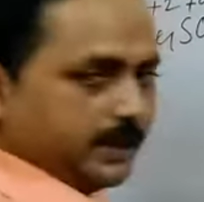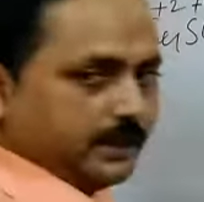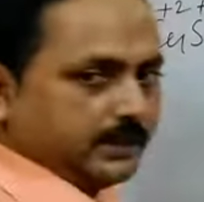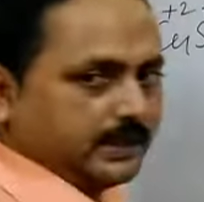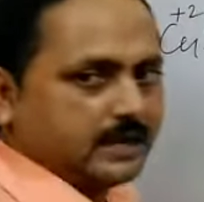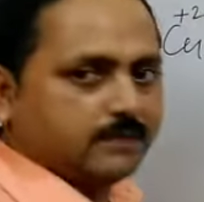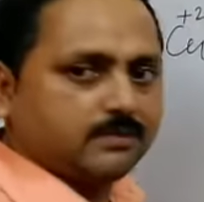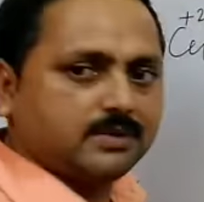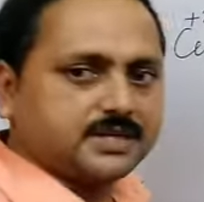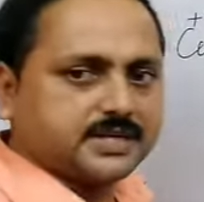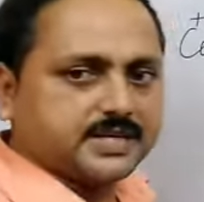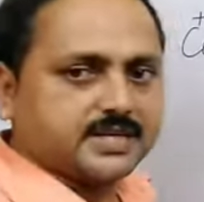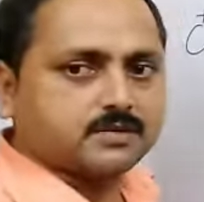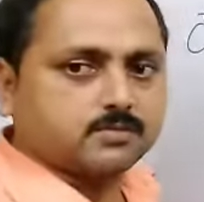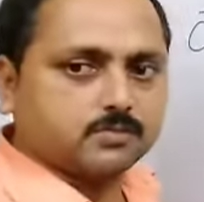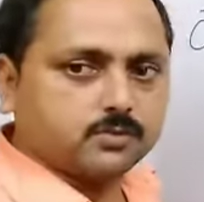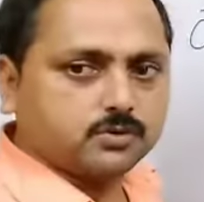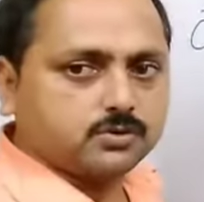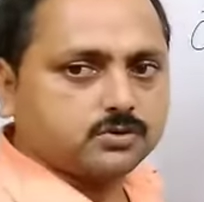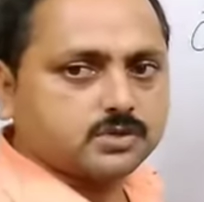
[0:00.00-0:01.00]
that will take
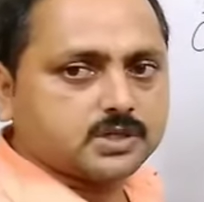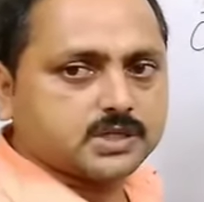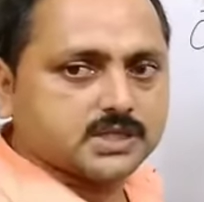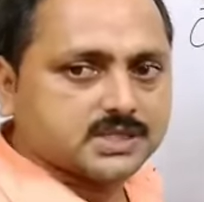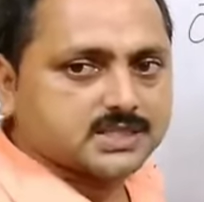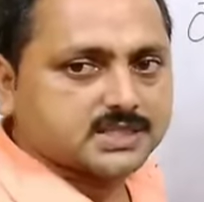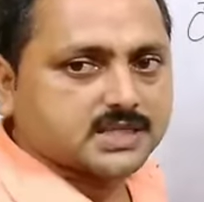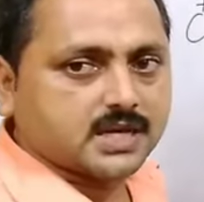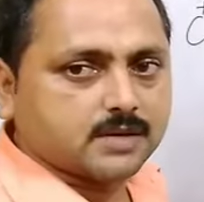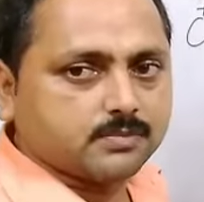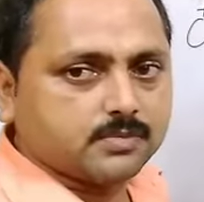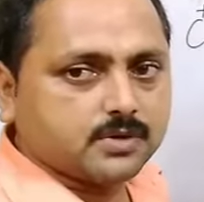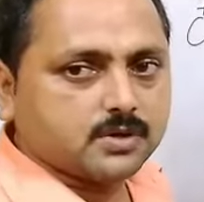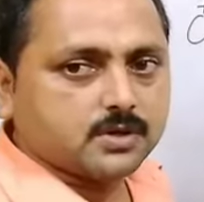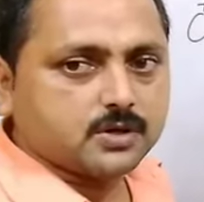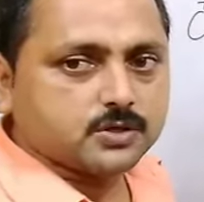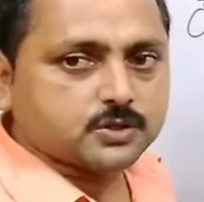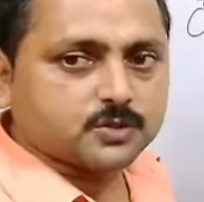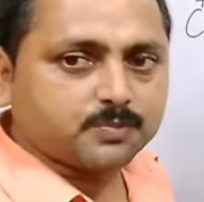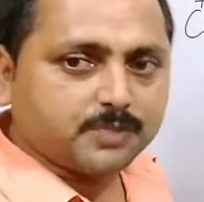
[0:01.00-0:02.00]
more time.
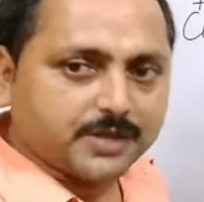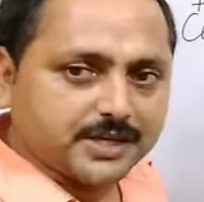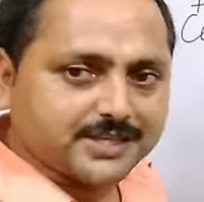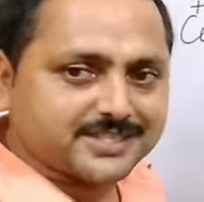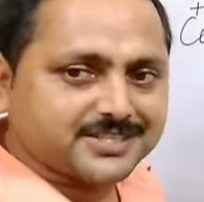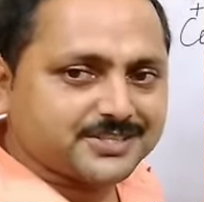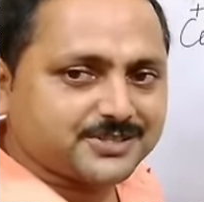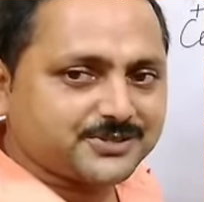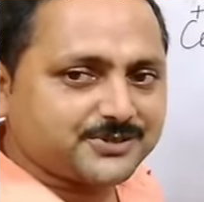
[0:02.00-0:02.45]
So please